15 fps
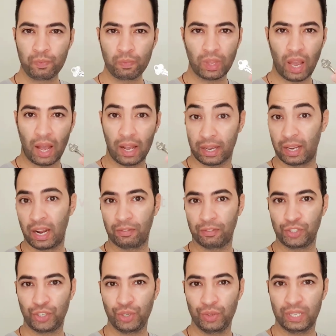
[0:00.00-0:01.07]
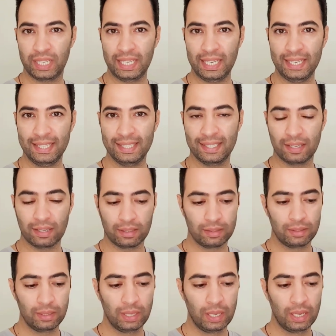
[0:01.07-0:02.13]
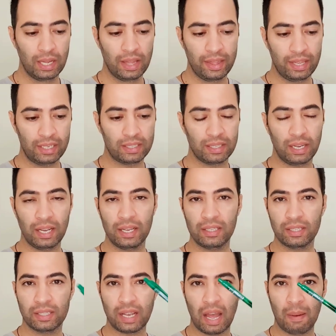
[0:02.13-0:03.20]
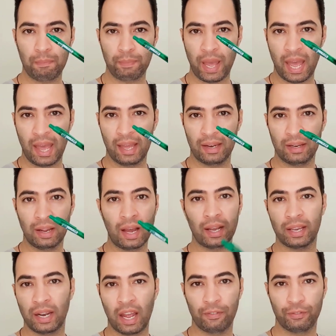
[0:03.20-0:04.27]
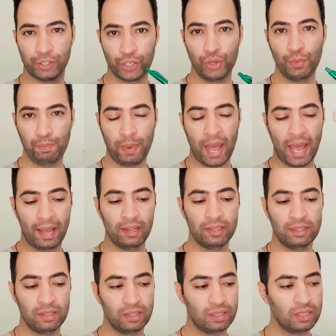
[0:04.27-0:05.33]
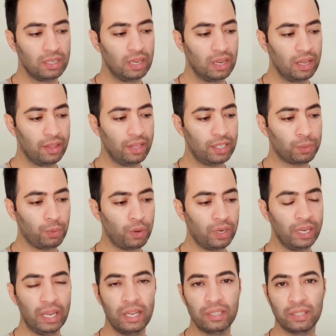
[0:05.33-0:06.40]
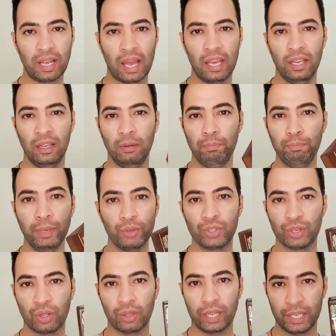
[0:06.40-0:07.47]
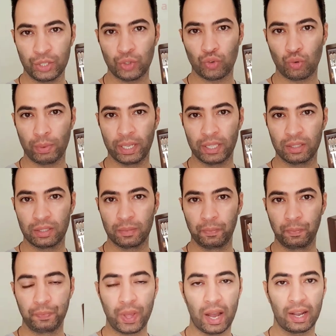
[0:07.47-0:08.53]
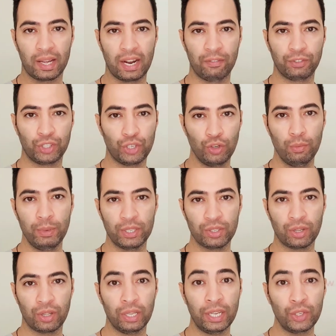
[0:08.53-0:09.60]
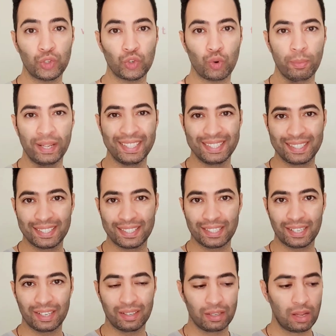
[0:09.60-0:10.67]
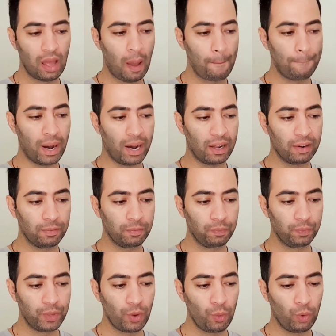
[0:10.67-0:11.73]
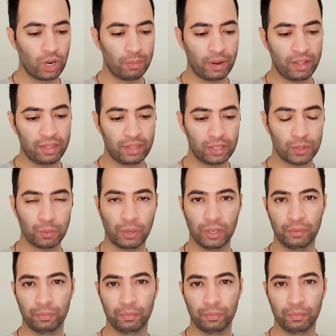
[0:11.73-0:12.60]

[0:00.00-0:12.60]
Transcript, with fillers: I can have two keys. This is a pen. I can have two pens. This one is a musical instrument. I can have two musical instruments. But what about this one?